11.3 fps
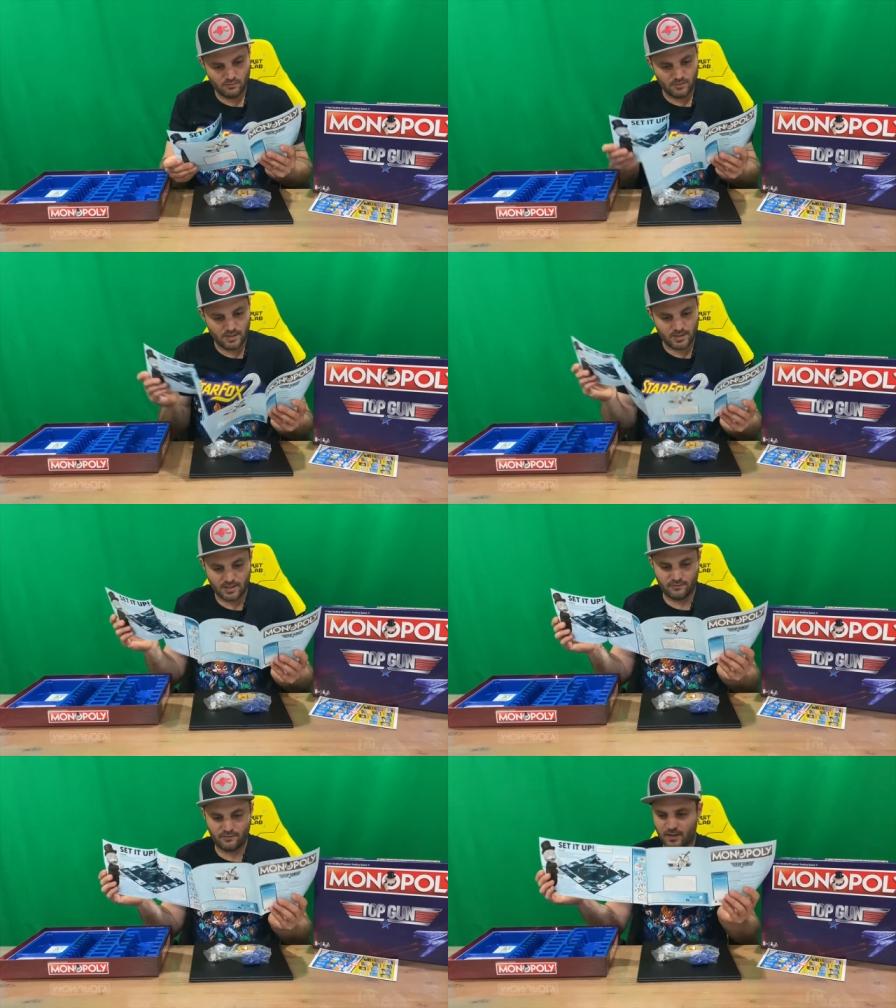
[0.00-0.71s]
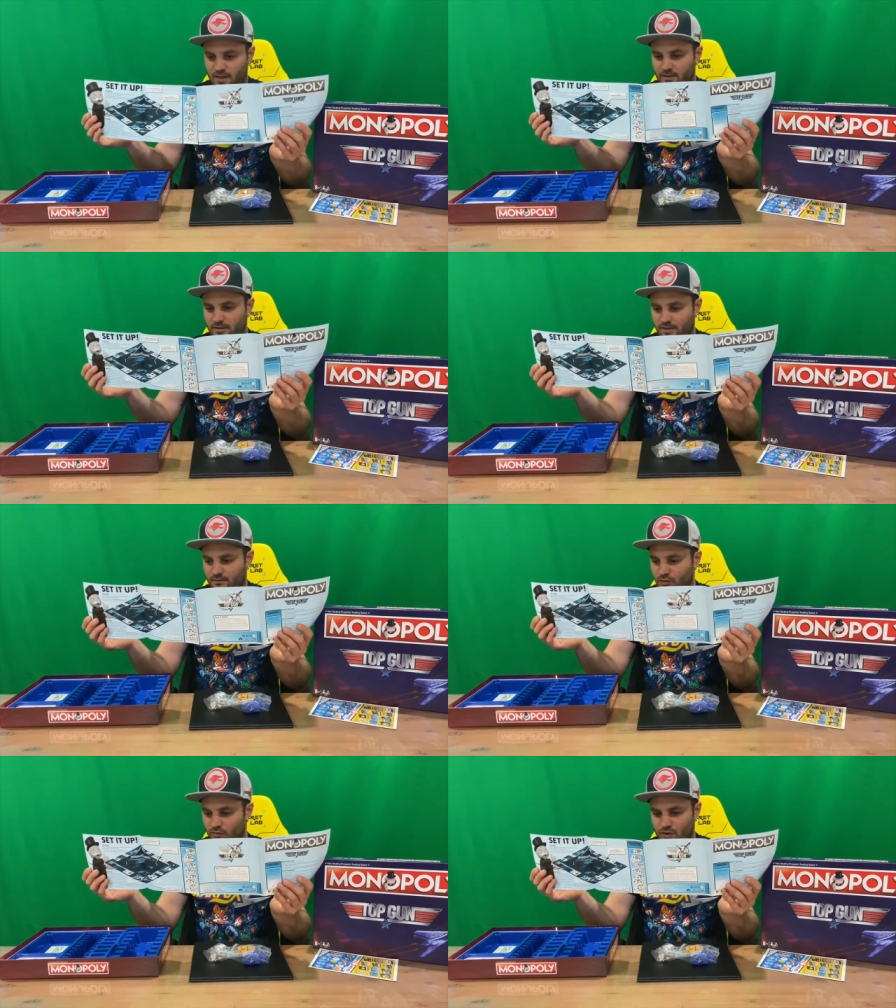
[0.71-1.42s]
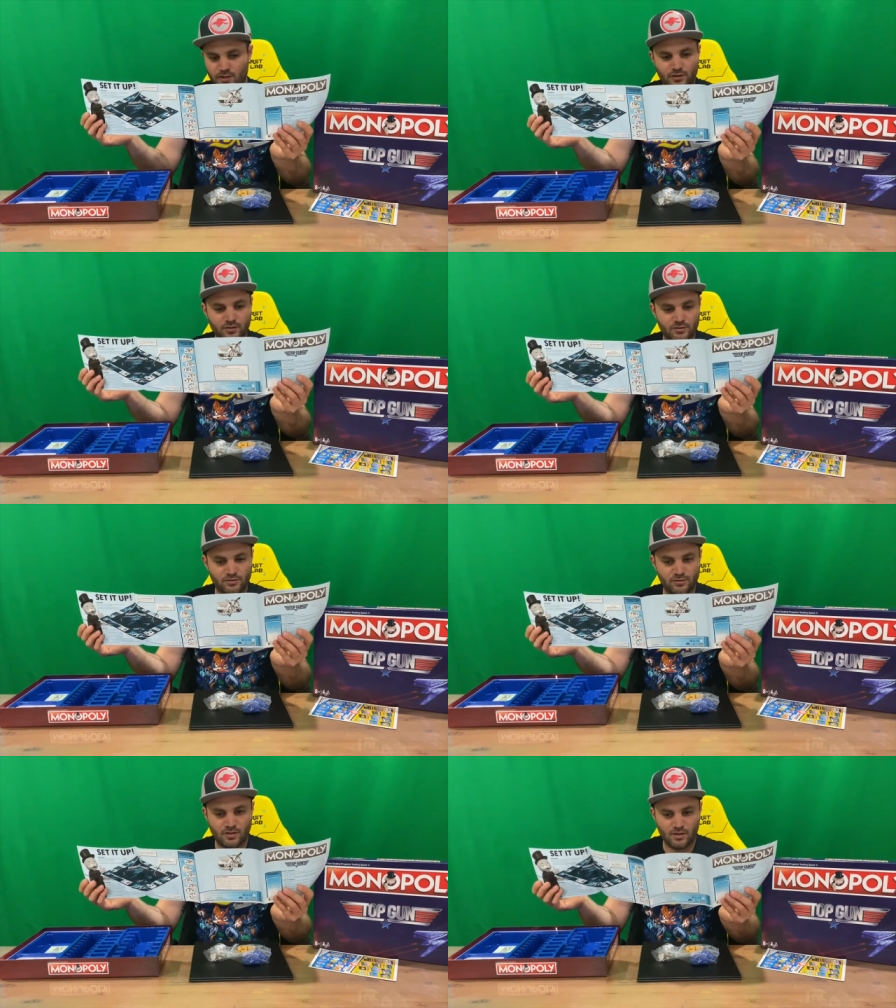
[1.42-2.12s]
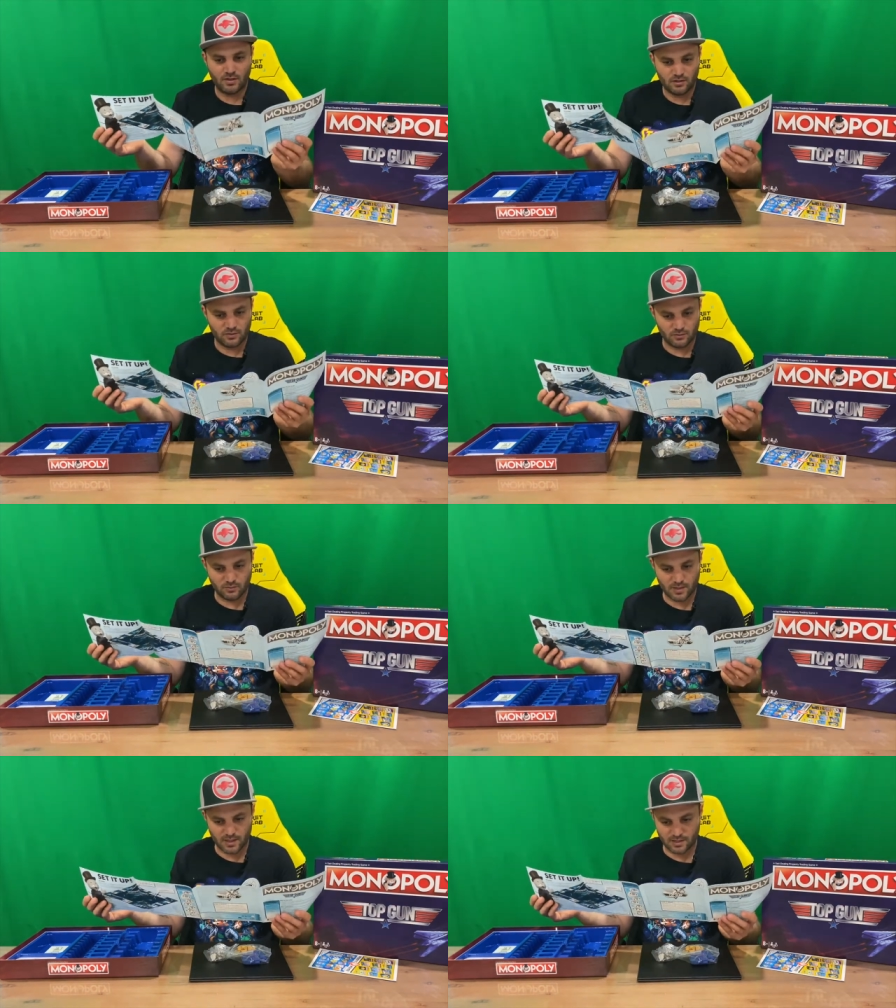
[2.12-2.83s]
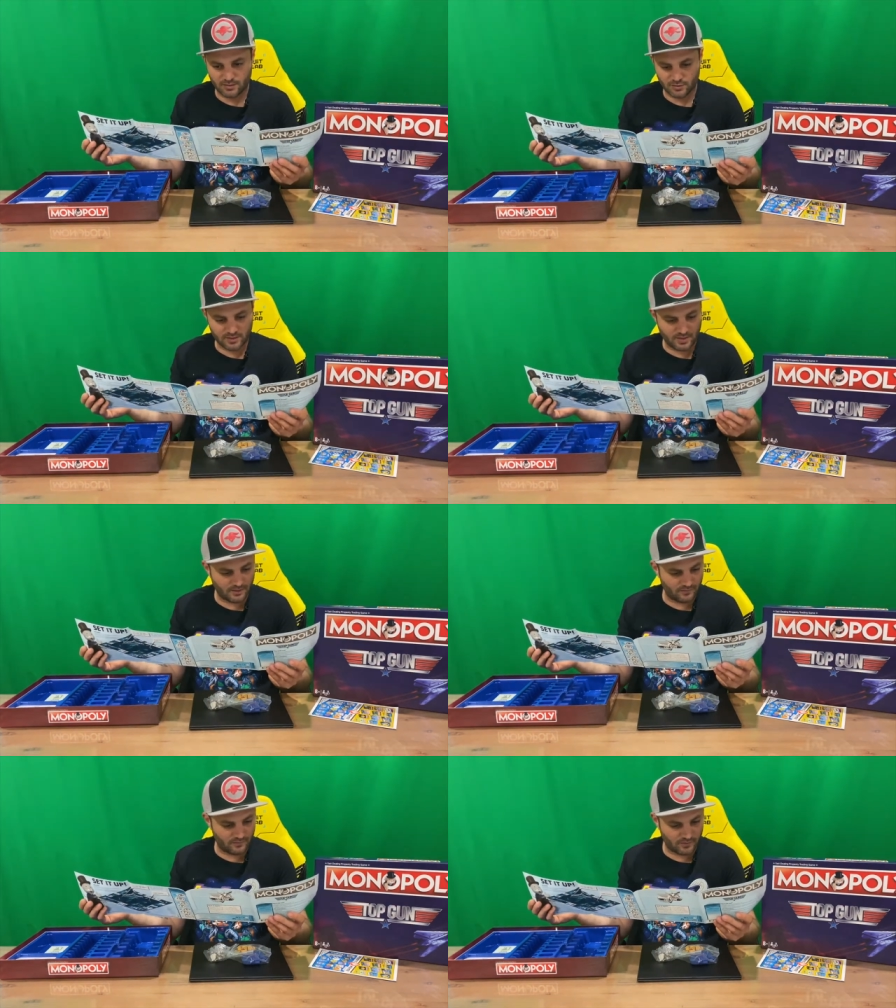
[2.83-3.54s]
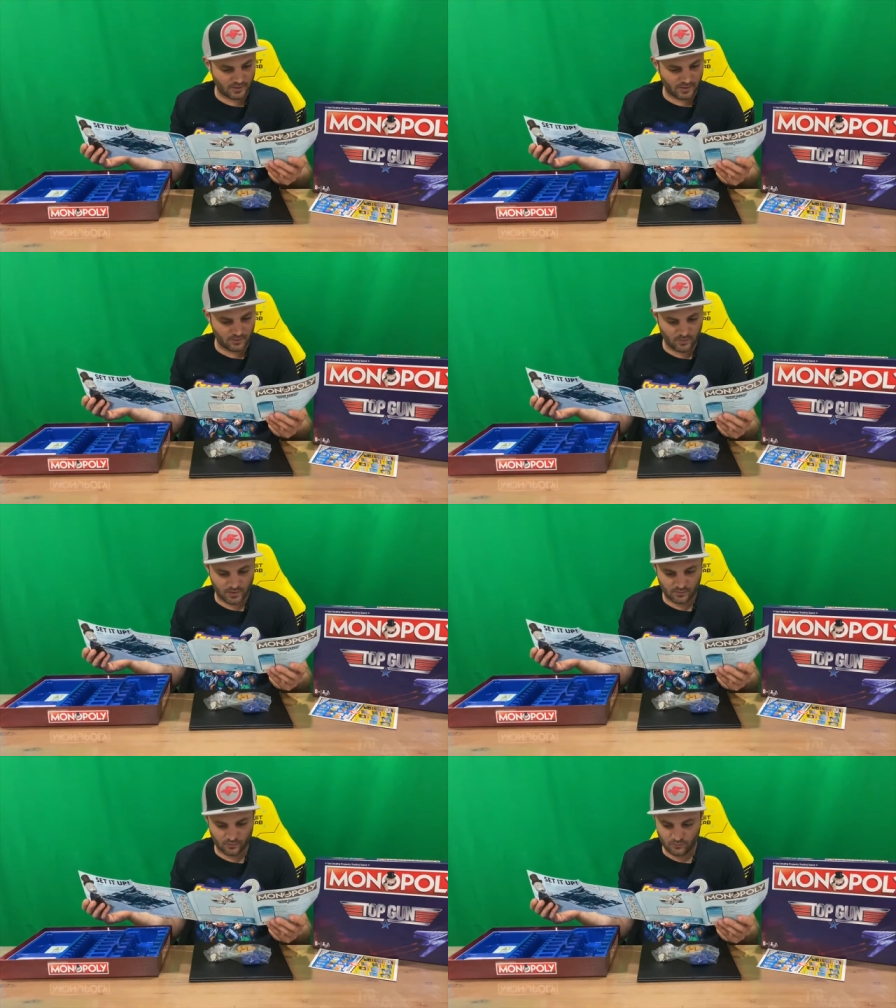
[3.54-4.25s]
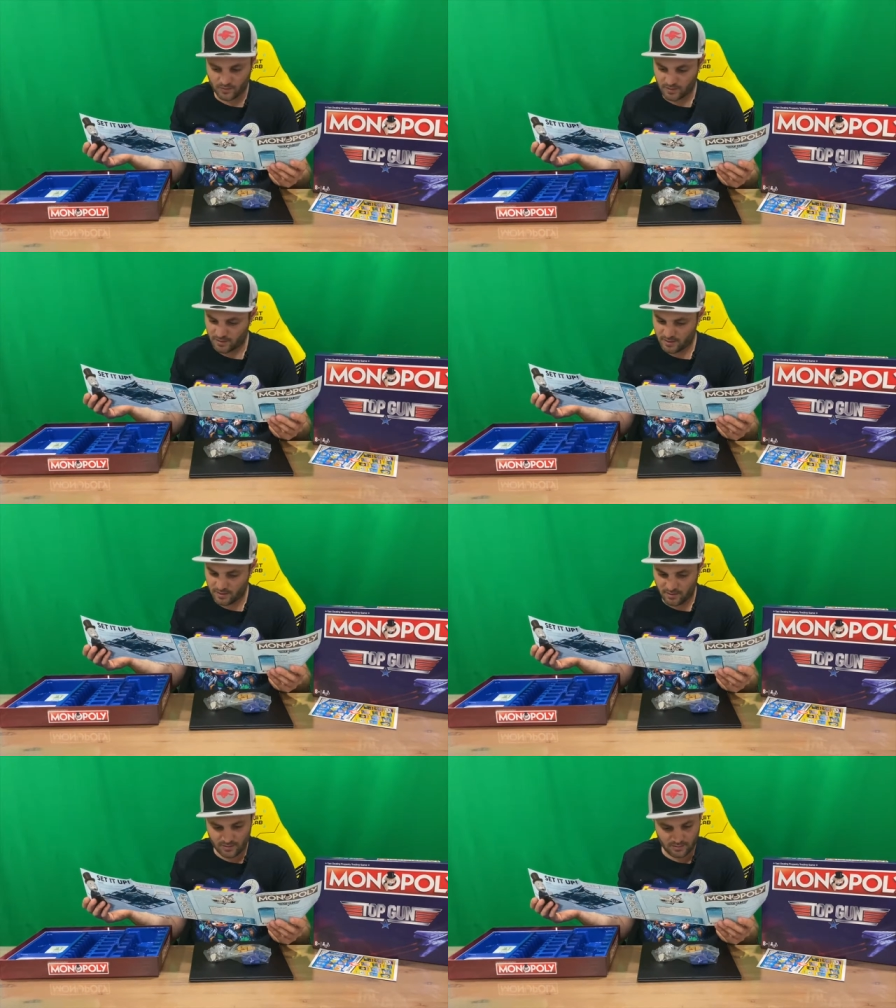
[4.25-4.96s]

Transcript: have our set of instructions. I'll uh, just have a quick read.